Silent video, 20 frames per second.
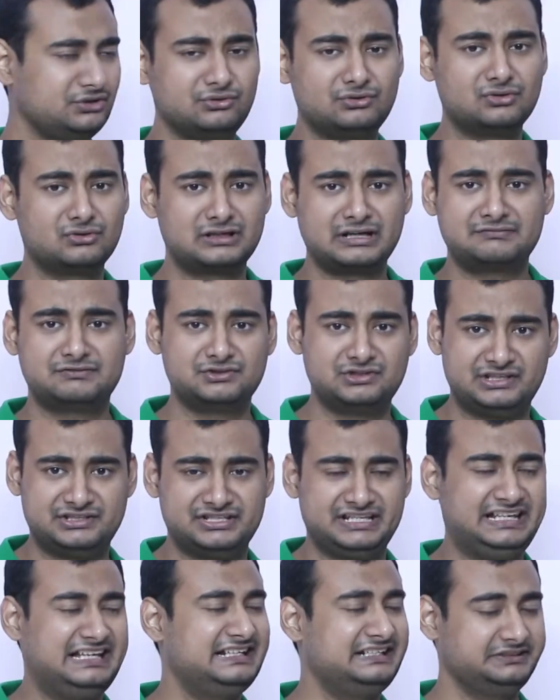you don't have to
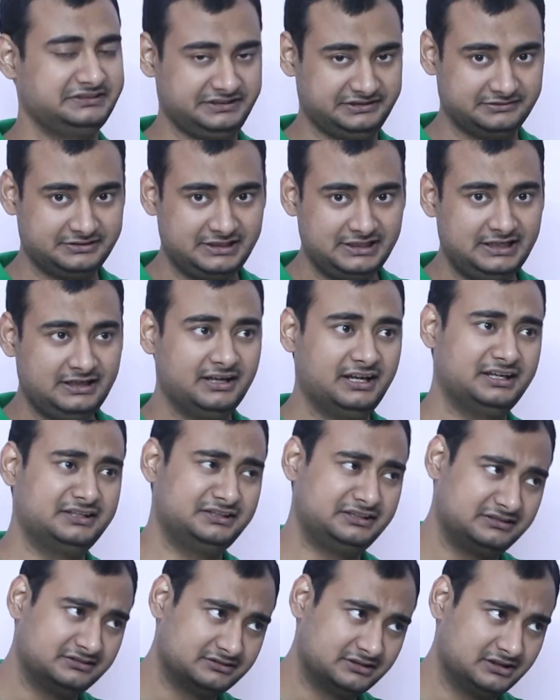change anything
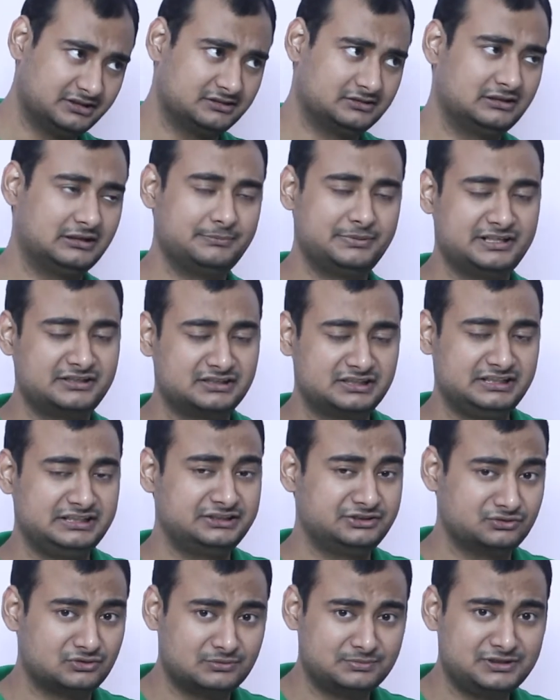and in uh, apparently
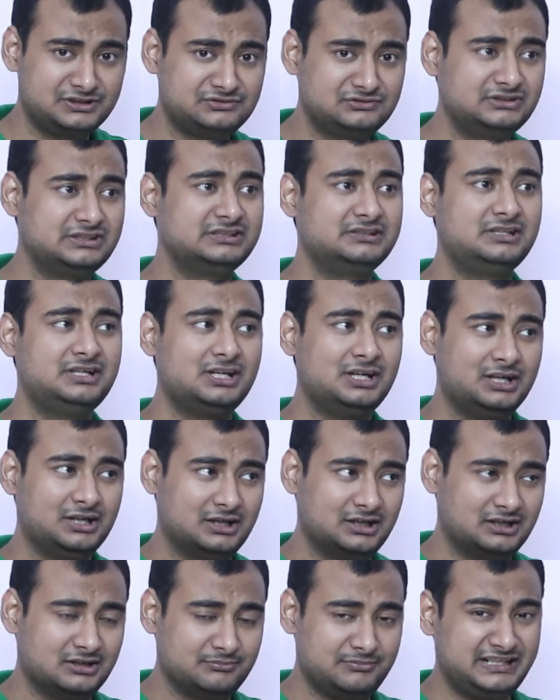in european union
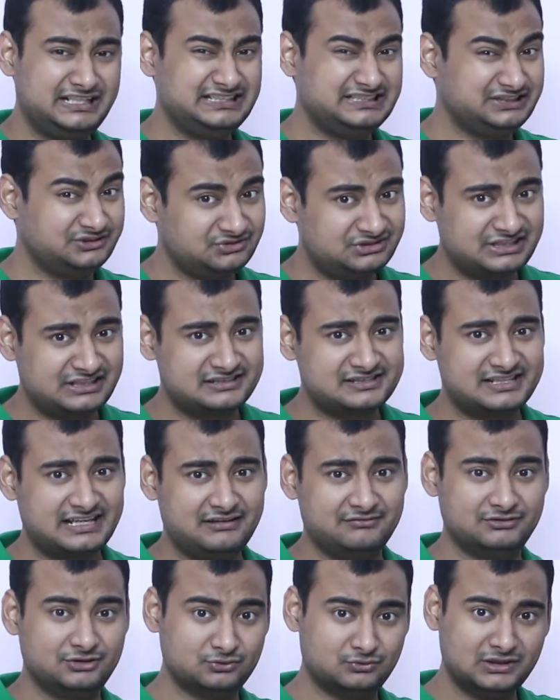uh, many news channels
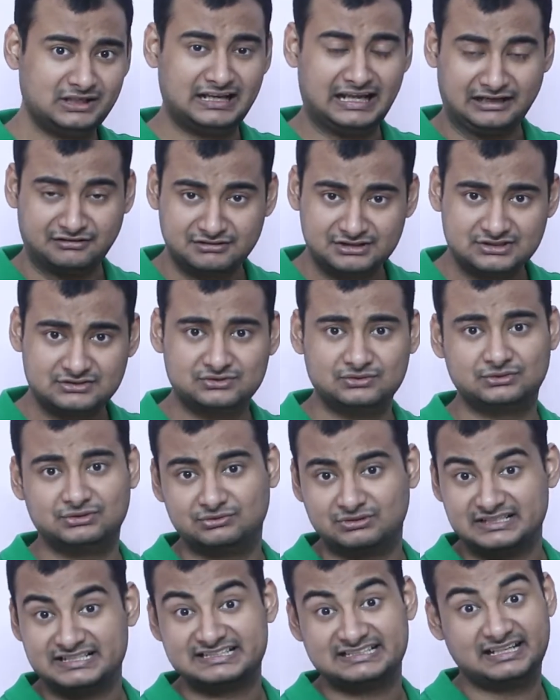have dual language so
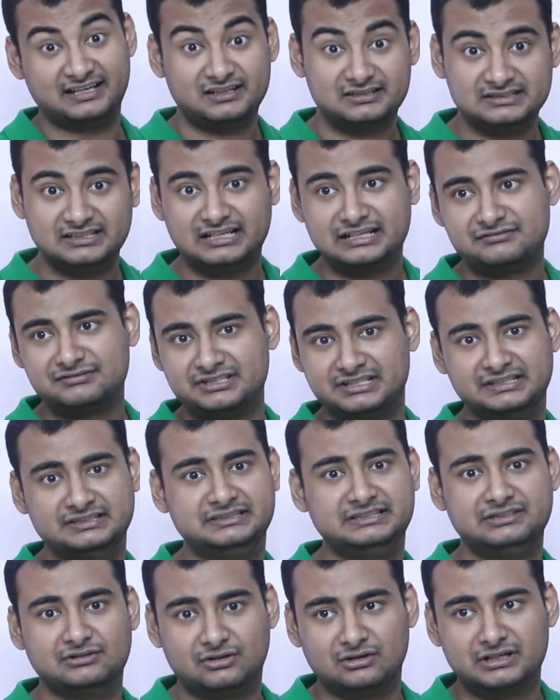you can select the language
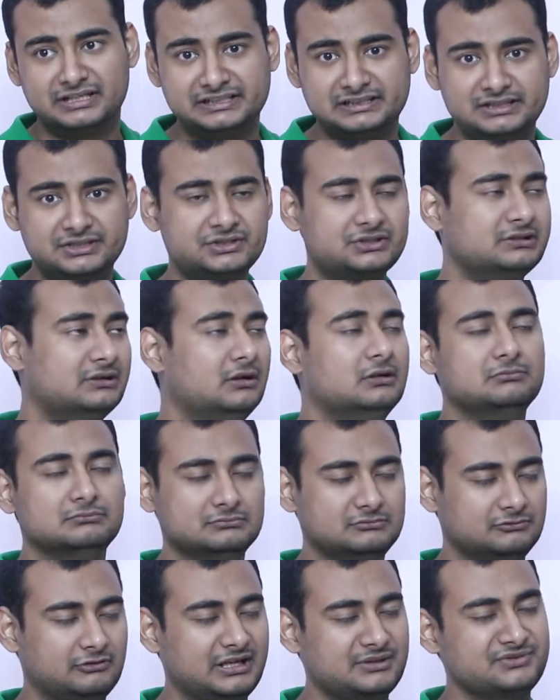hindi or english uh,
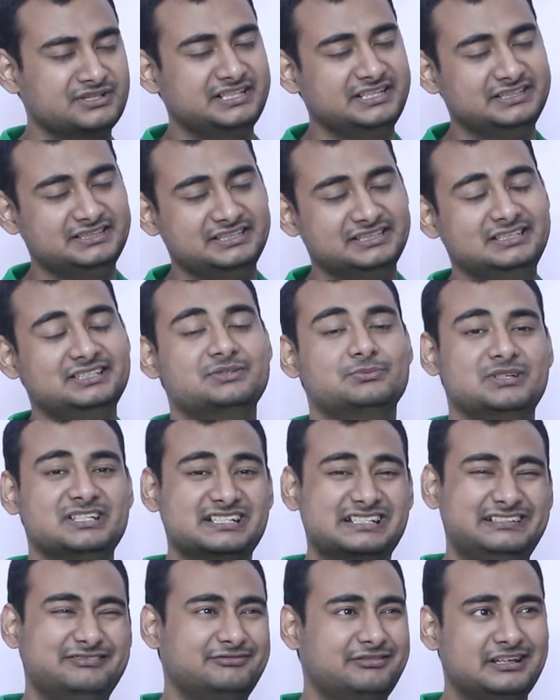i'm saying hindi english
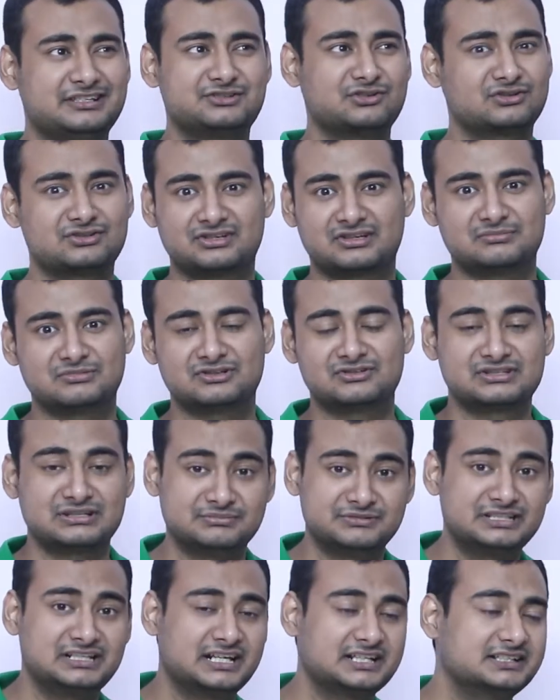basically french or german or
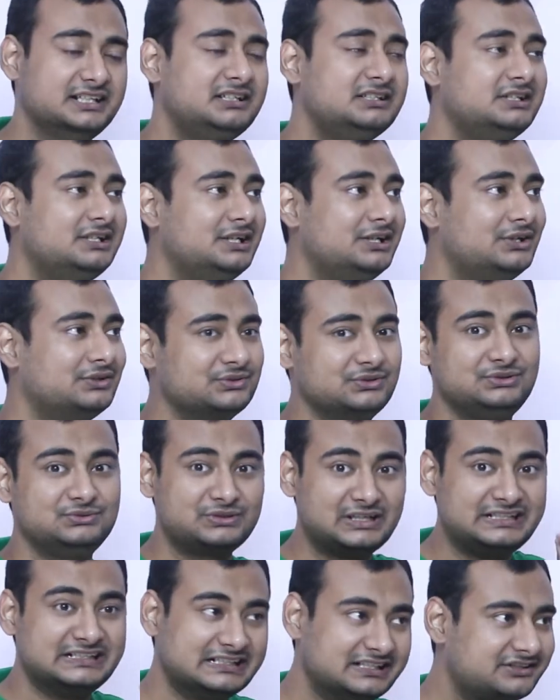something like that so
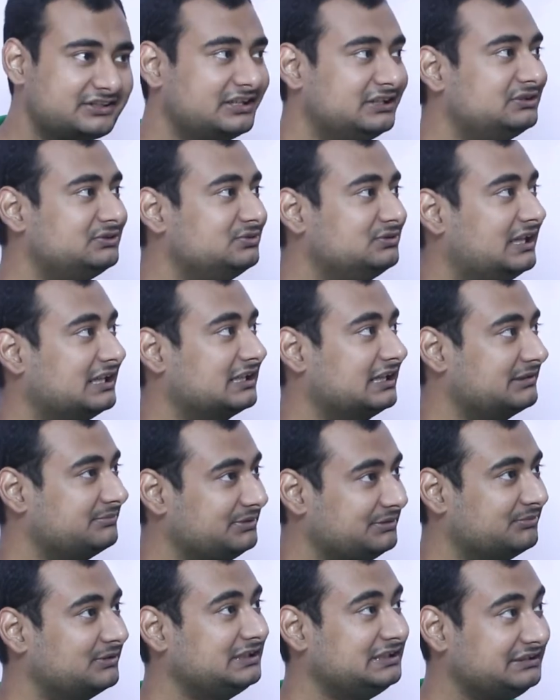you can literally do that like
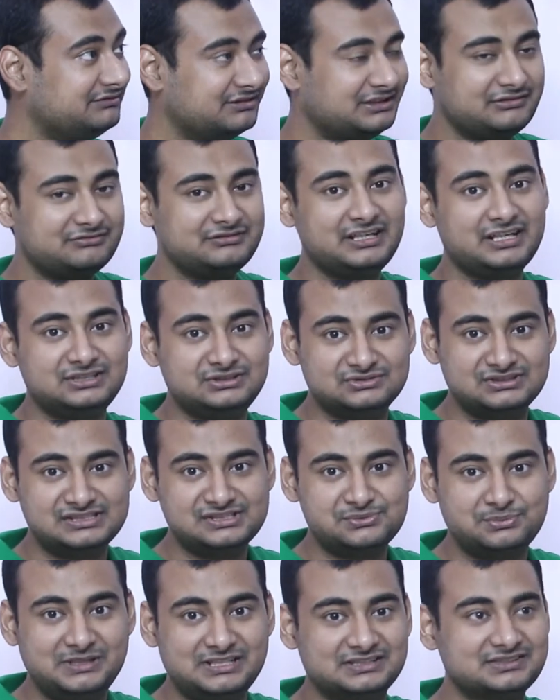people even if they are
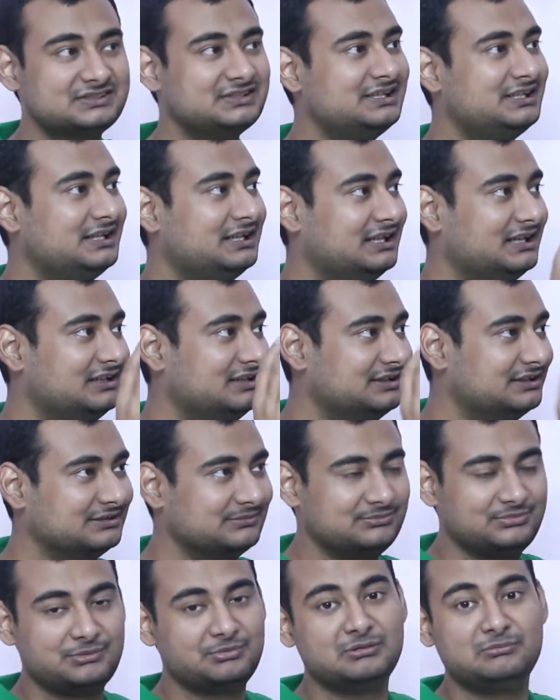using speakers uh,
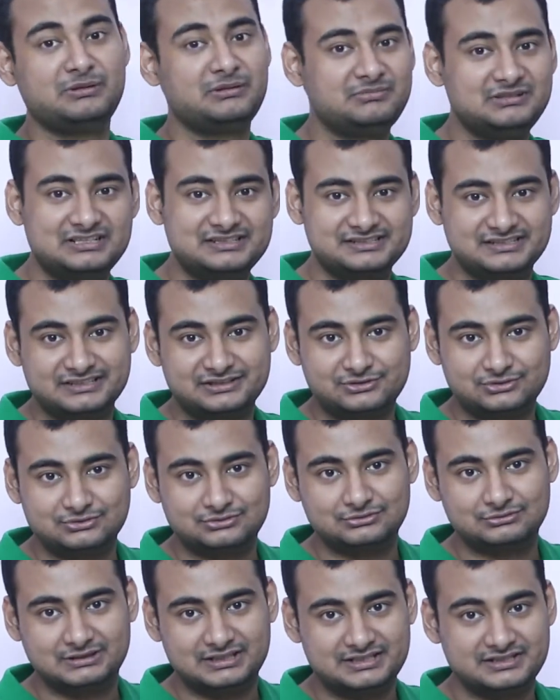people may be listening to
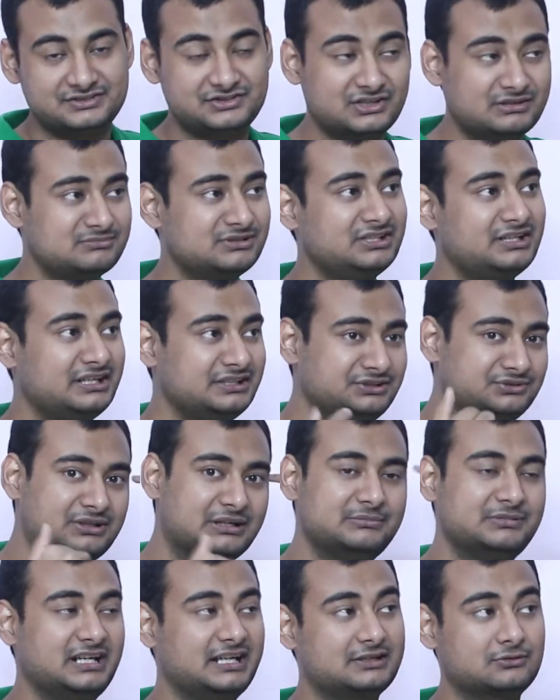let's say german and you
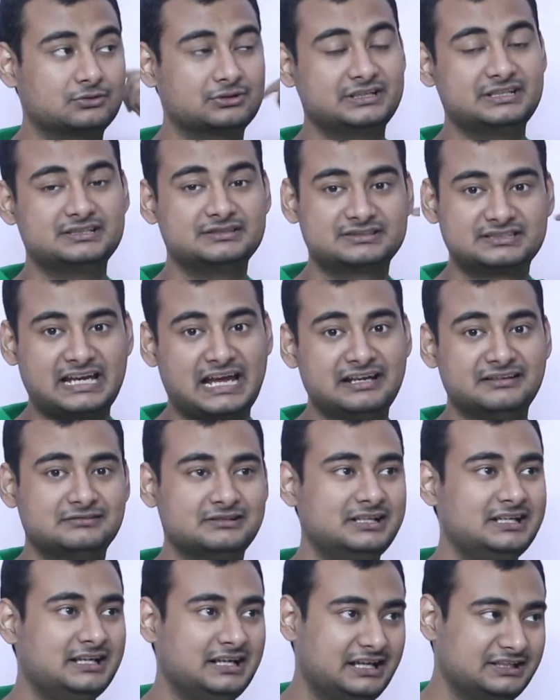can be like okay scan
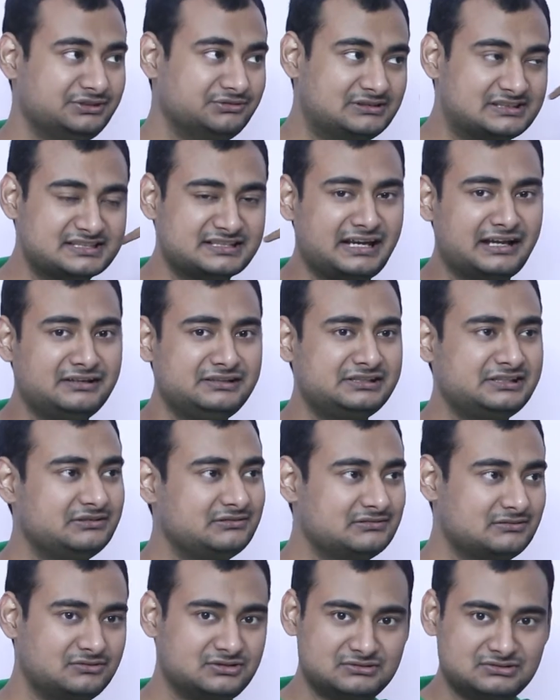and you will scan it
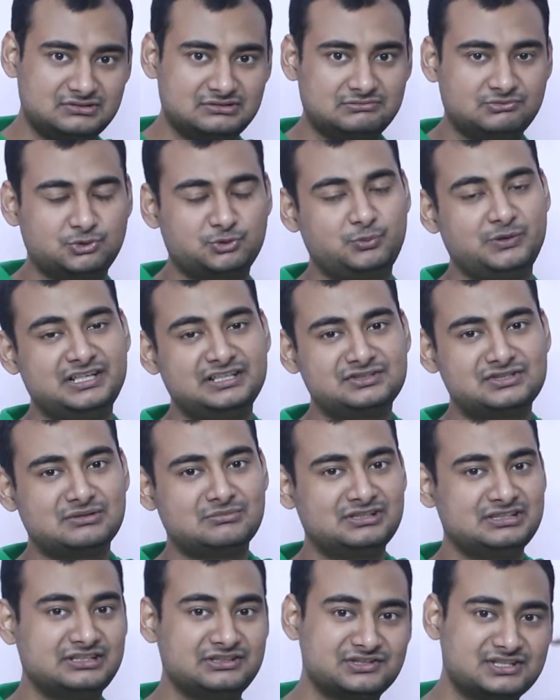it will speak in
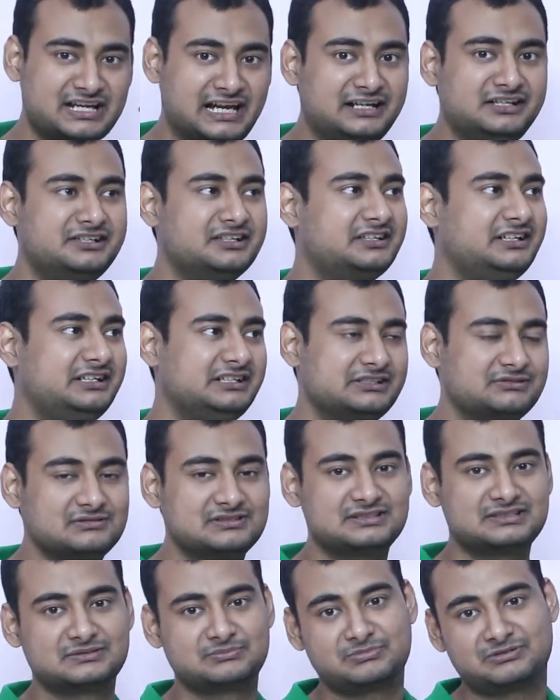german then you scan it again it
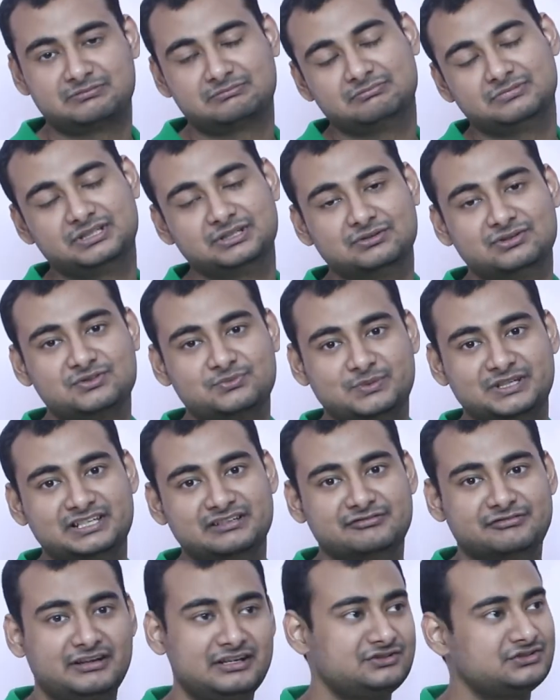will you know speak
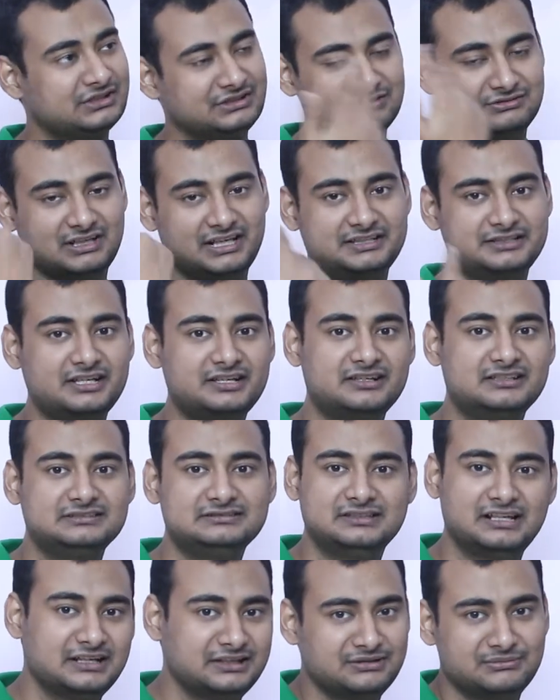in french and you're like tada
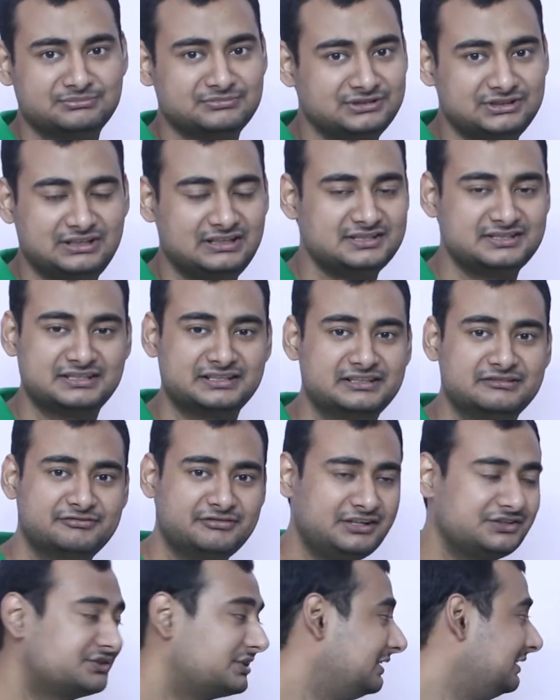i am listening in
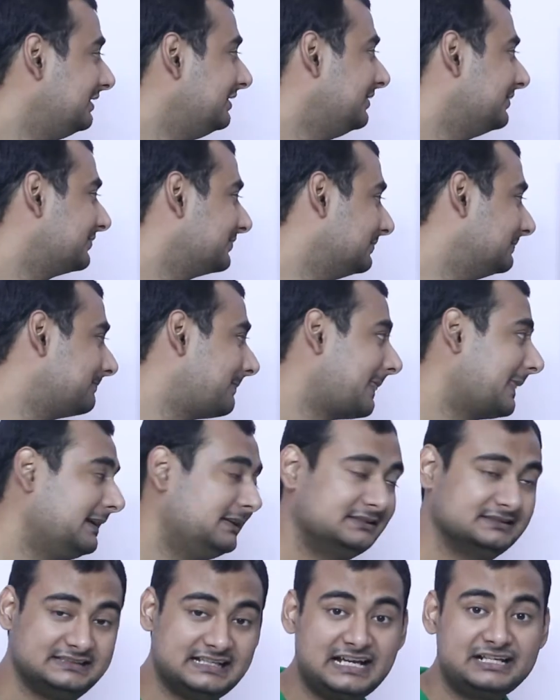french so
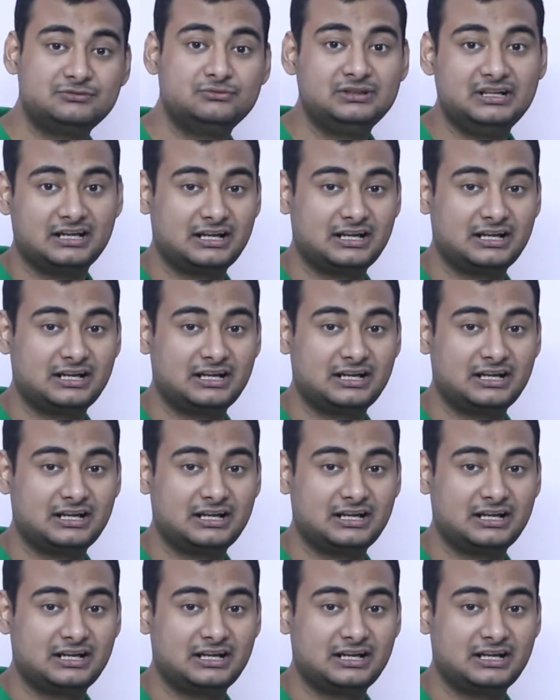that